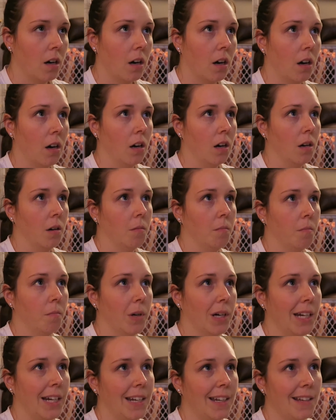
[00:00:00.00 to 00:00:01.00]

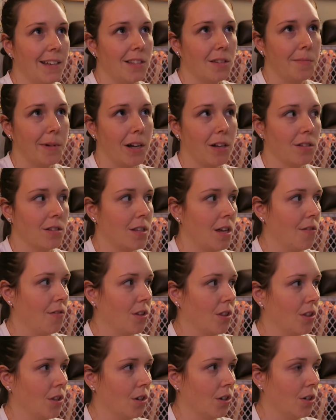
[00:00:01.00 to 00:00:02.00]
but it is about
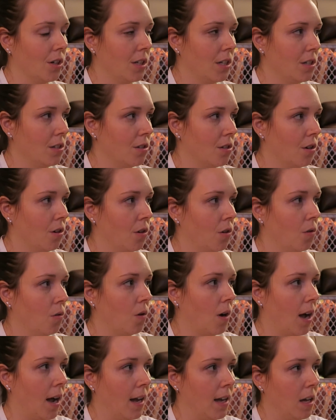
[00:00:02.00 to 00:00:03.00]
7:30, so
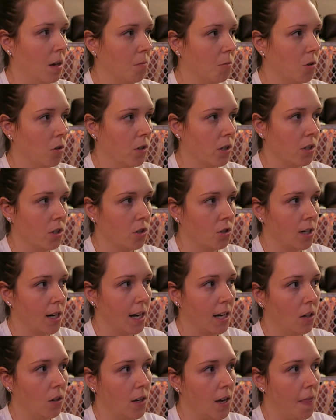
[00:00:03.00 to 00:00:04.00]
I am going to
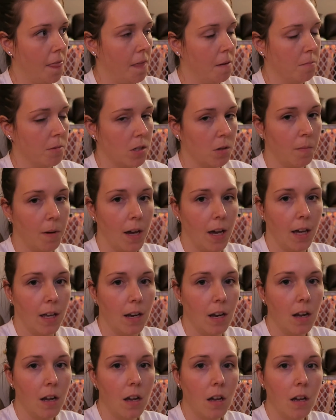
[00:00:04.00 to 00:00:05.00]
try to get them to bed